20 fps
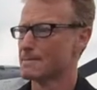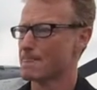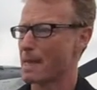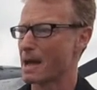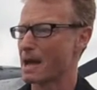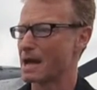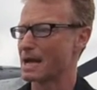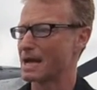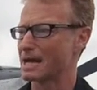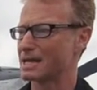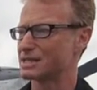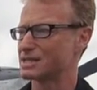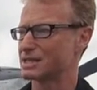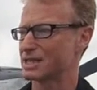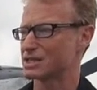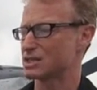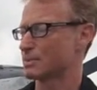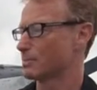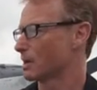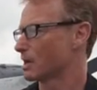and
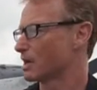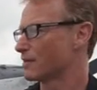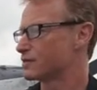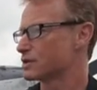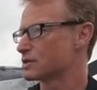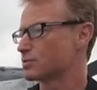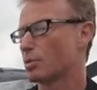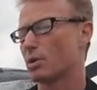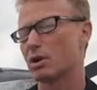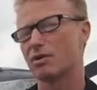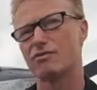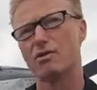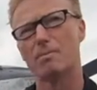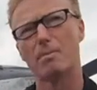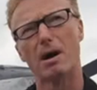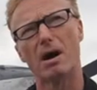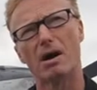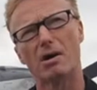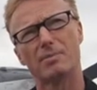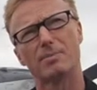testimony of just what a
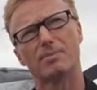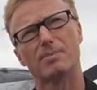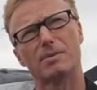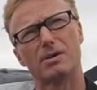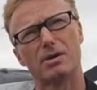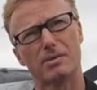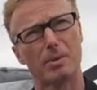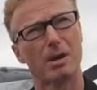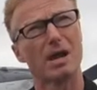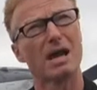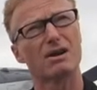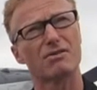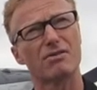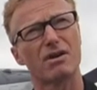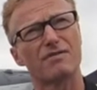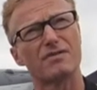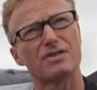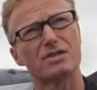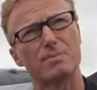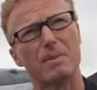remarkable
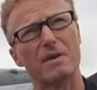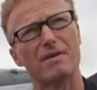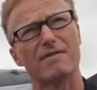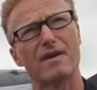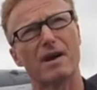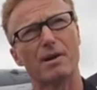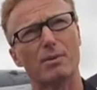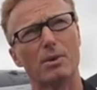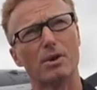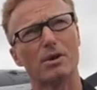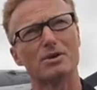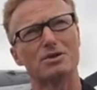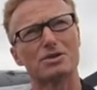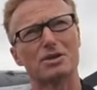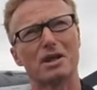aircraft the Spitfire was.